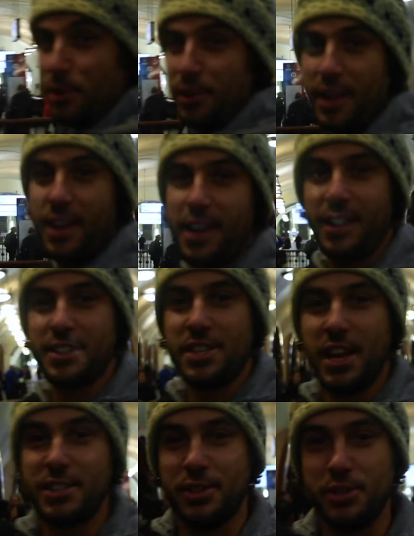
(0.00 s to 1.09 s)
like a
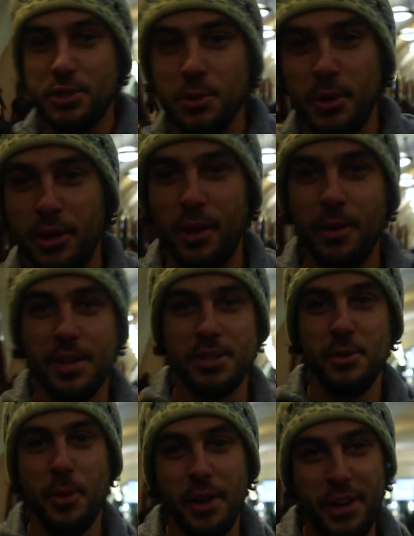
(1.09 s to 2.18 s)
contactile zoo, you know, a
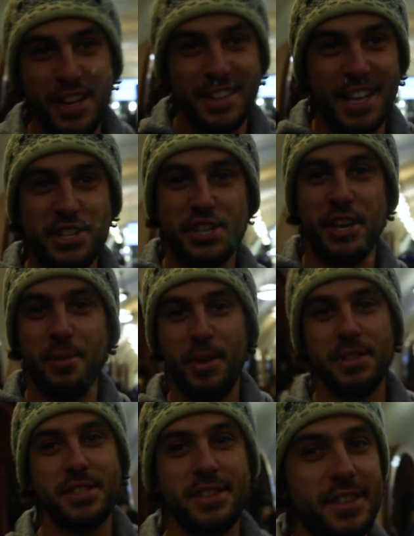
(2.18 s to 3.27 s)
zoo where you can touch
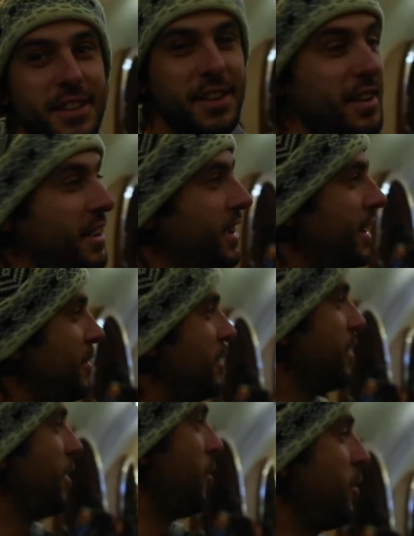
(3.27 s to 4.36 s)
animals,
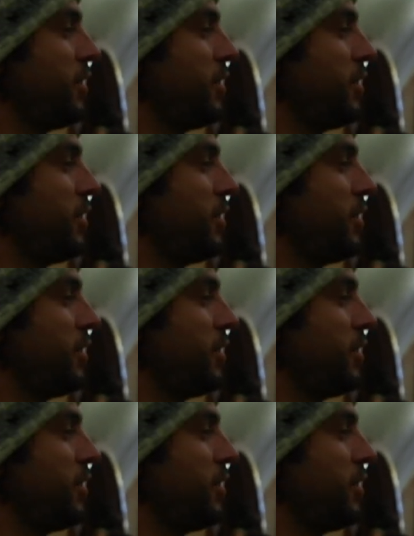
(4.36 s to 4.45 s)
even though